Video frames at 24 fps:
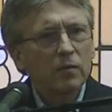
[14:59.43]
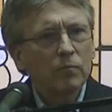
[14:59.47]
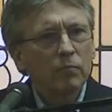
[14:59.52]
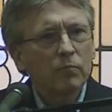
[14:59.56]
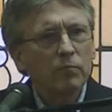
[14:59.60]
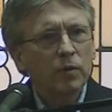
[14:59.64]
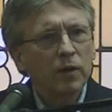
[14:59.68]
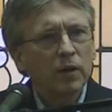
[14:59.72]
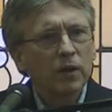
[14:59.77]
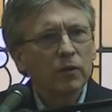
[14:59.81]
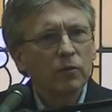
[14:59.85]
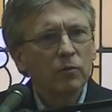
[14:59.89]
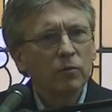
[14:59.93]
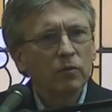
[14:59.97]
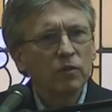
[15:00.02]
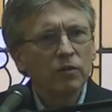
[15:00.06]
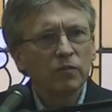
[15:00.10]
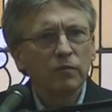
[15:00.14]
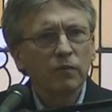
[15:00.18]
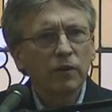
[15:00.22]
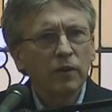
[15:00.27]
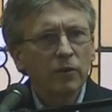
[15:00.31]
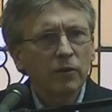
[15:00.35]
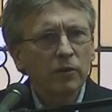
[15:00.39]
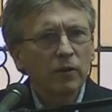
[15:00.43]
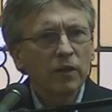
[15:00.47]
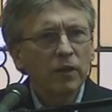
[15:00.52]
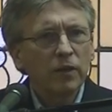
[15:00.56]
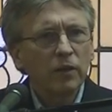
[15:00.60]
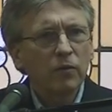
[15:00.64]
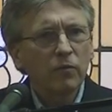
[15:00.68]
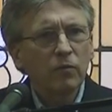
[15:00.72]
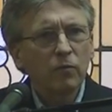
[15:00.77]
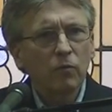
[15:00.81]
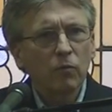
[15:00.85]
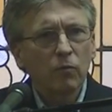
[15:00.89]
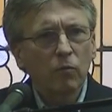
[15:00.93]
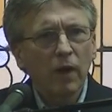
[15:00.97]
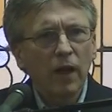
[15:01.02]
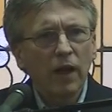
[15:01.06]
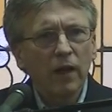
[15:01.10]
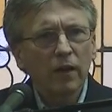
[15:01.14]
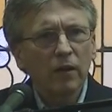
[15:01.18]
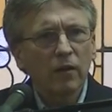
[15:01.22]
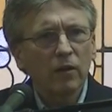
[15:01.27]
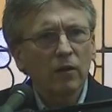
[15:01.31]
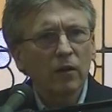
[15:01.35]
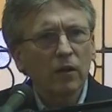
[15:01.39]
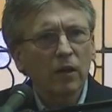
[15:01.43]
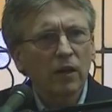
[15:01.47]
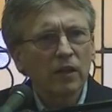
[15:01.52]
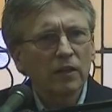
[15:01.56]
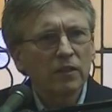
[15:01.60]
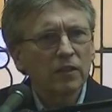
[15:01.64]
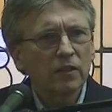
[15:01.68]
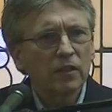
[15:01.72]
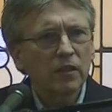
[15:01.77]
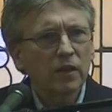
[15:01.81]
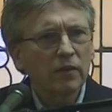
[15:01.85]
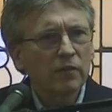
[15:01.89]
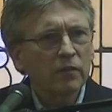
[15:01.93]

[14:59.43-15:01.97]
But it was very radicalizing. I've